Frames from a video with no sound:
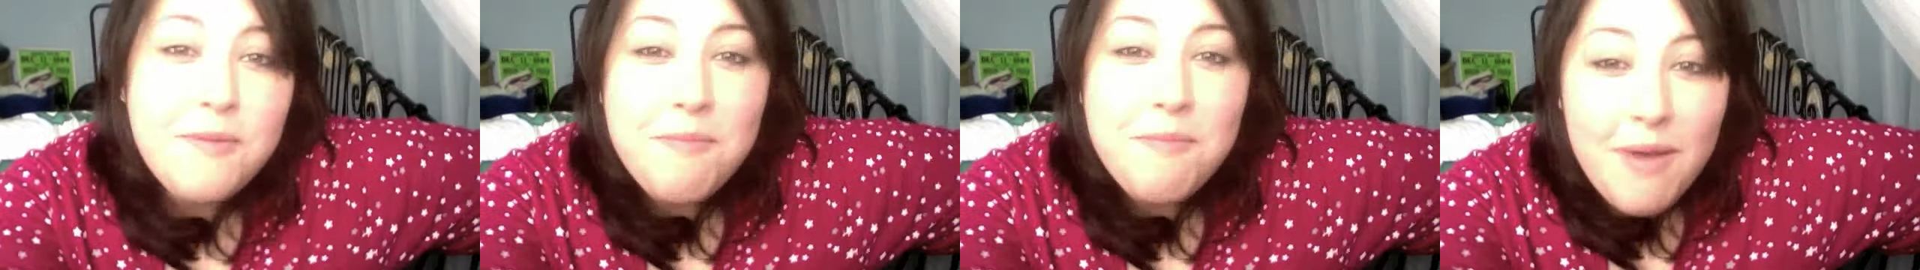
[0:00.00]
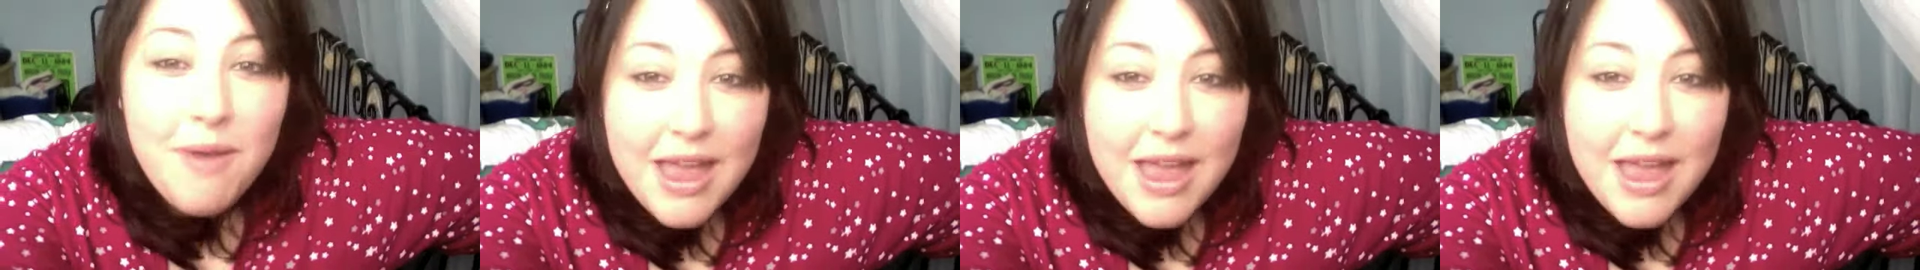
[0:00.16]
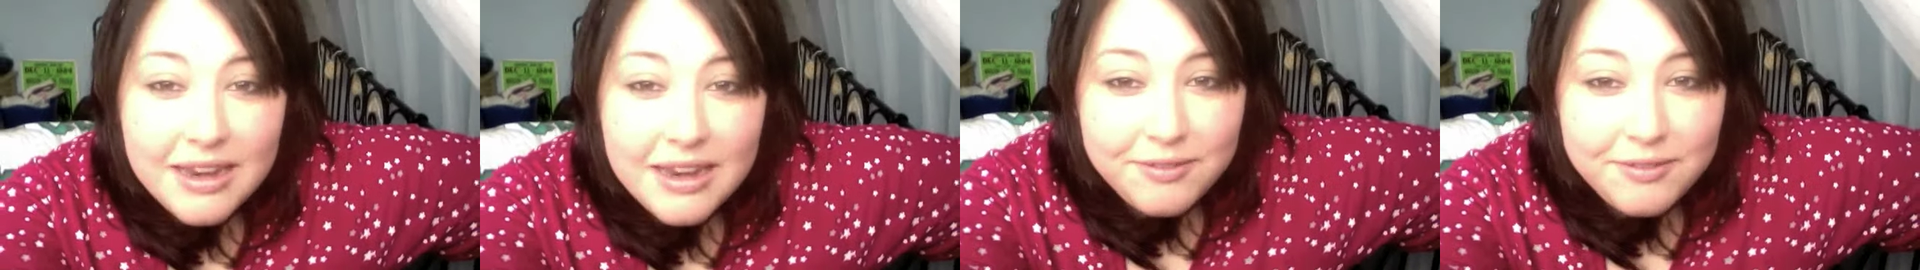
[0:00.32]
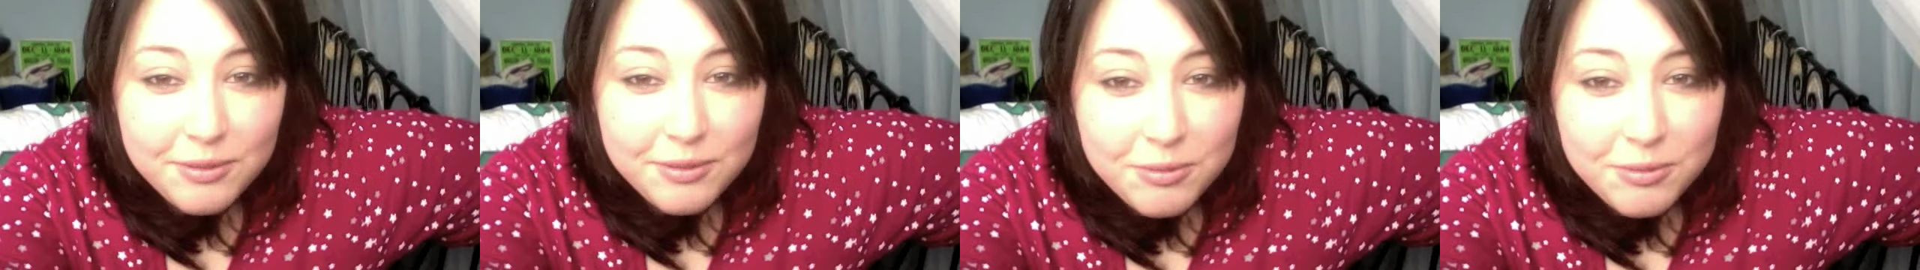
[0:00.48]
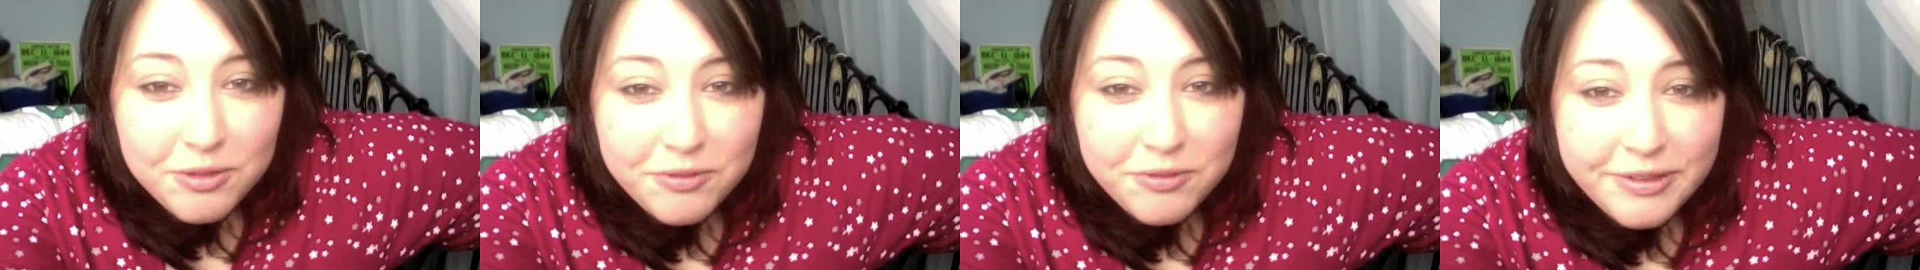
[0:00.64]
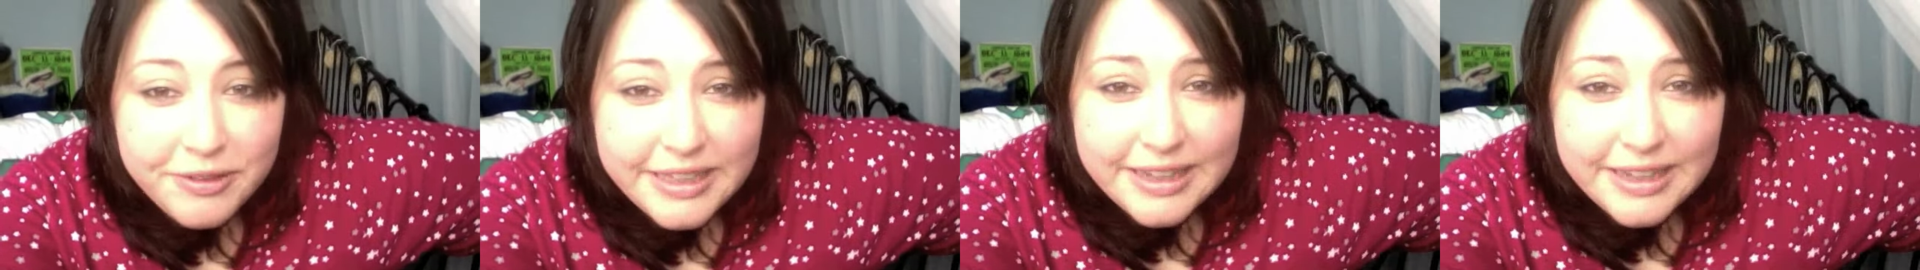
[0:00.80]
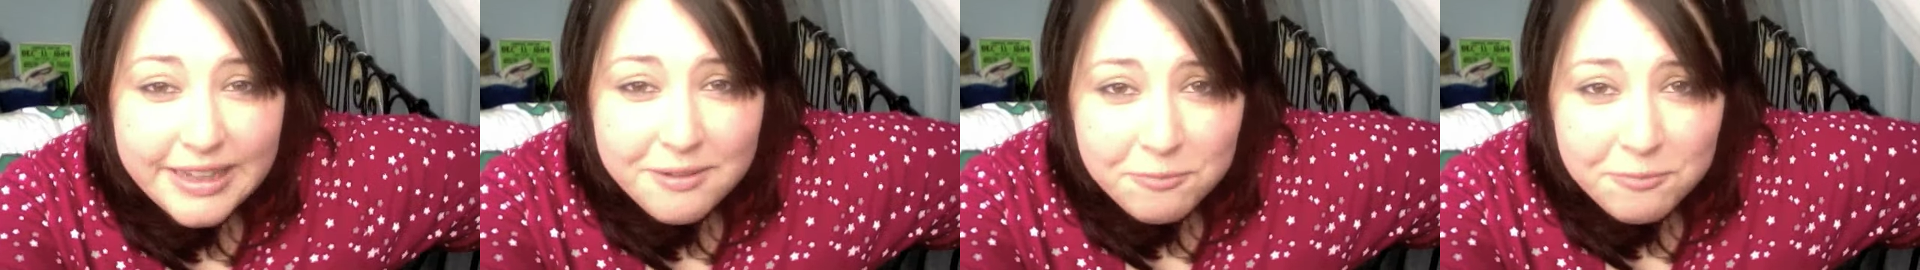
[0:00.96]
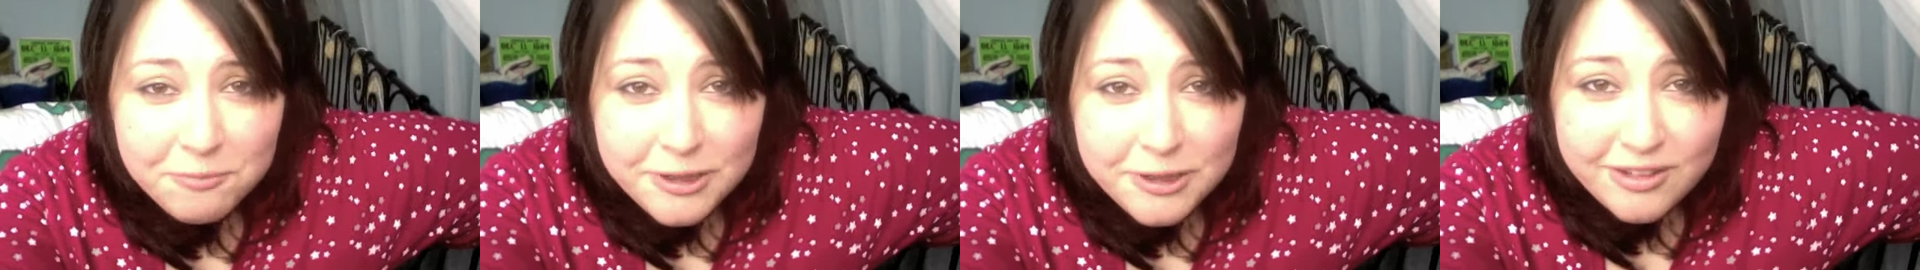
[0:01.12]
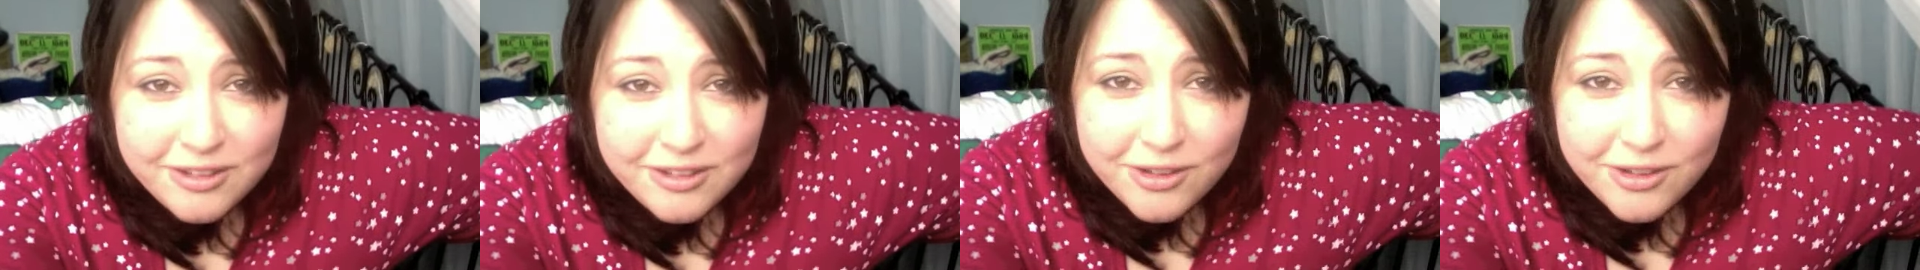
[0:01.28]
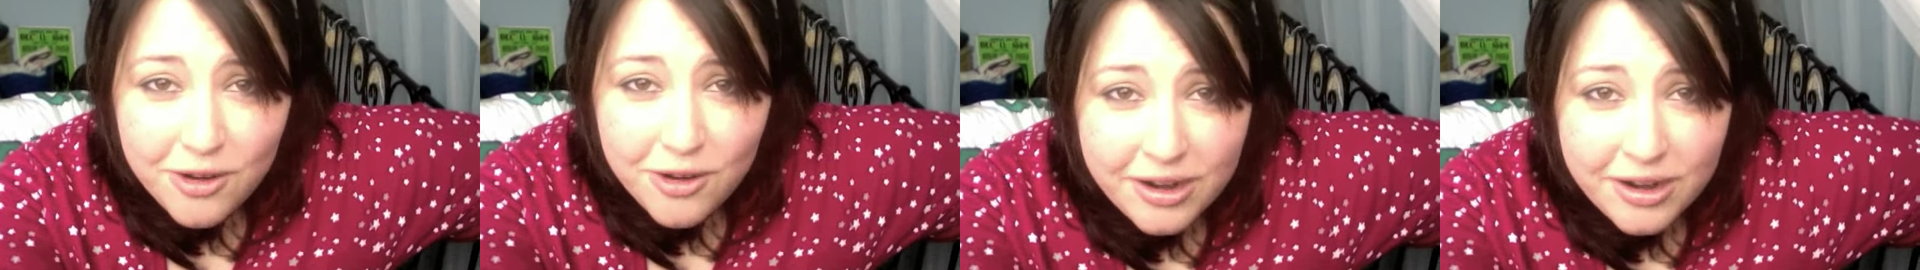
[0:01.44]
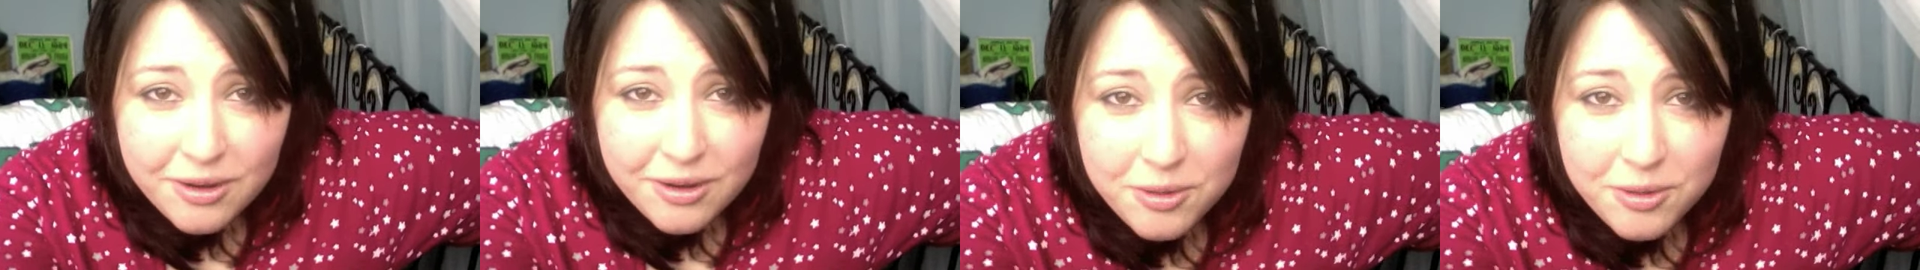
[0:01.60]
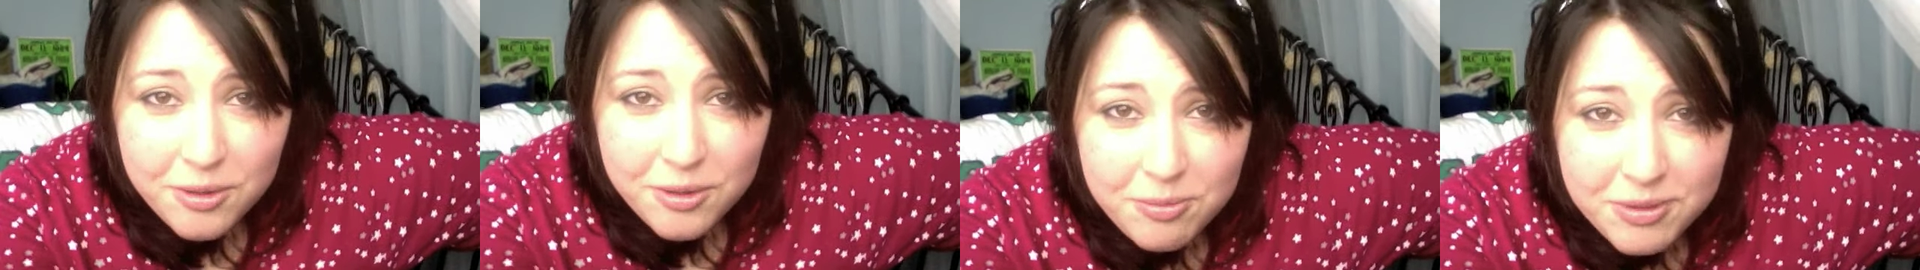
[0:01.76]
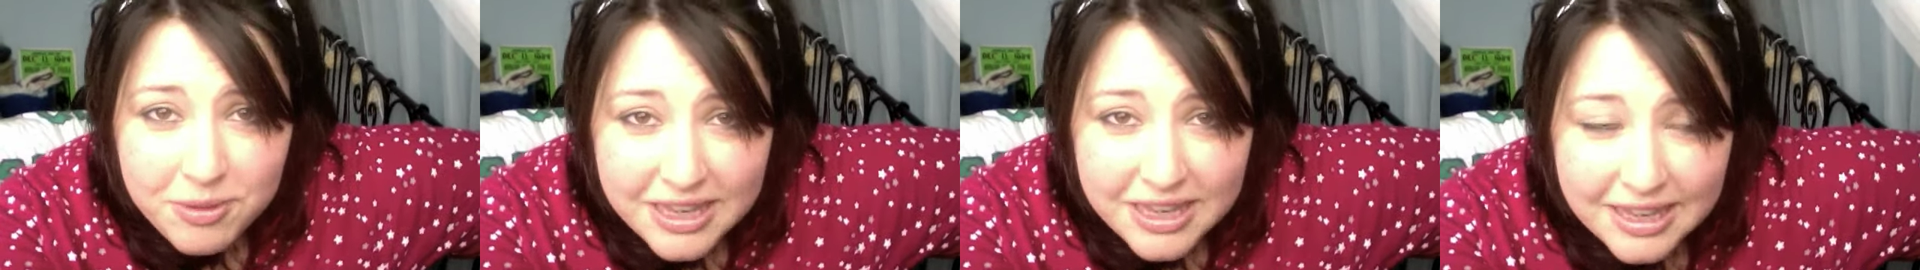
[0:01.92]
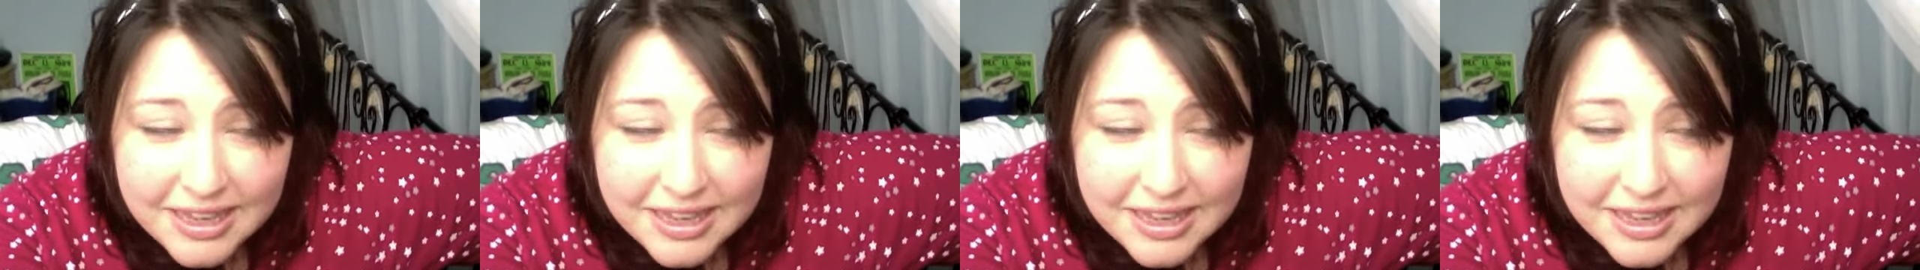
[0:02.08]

Ben, if you move here, I'm really sorry, I won't be